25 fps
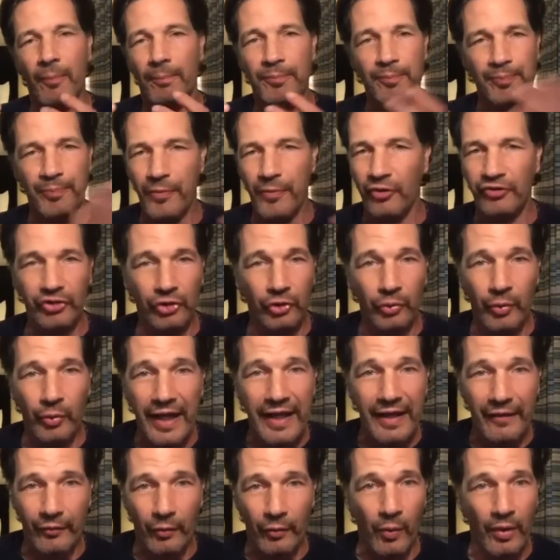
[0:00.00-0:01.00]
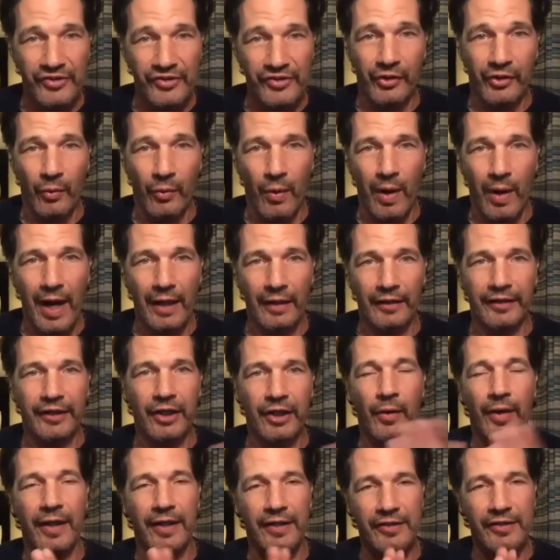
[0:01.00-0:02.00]
Those are great every once in a while, you
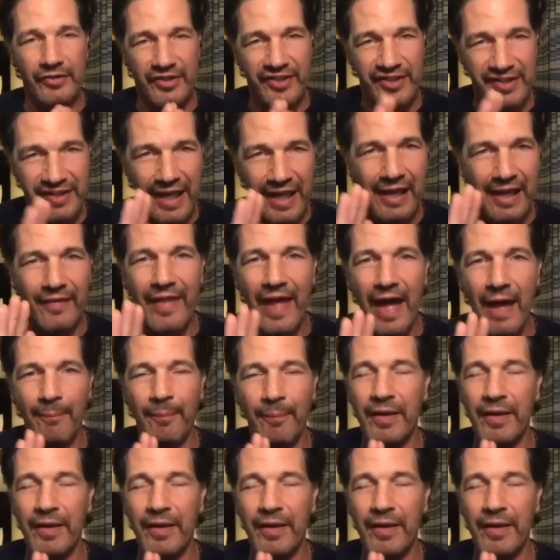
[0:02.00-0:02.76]
know, I understand that.